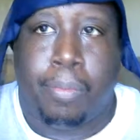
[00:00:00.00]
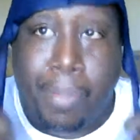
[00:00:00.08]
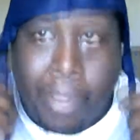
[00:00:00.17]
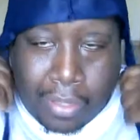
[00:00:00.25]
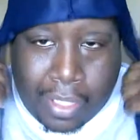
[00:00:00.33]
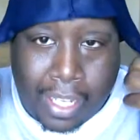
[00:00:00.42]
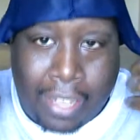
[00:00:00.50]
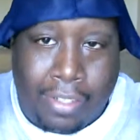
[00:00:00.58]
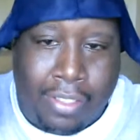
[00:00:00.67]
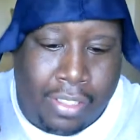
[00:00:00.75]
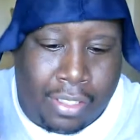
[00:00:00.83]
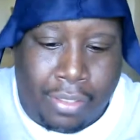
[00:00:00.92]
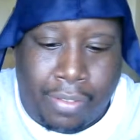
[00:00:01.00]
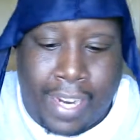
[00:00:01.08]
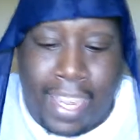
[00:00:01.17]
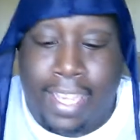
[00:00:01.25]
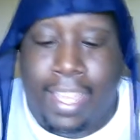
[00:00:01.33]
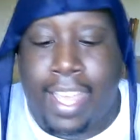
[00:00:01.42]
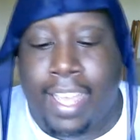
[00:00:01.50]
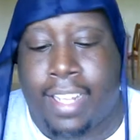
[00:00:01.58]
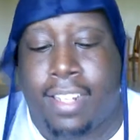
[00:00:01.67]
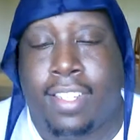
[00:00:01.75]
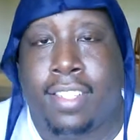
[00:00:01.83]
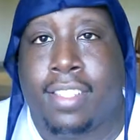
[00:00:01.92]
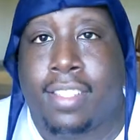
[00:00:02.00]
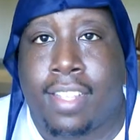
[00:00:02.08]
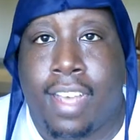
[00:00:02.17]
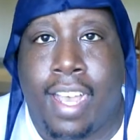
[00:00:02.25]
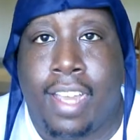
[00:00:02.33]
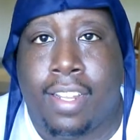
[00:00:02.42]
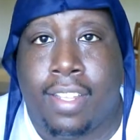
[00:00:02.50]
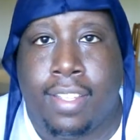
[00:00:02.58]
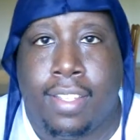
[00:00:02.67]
both tails of the do-rag are hanging on the side,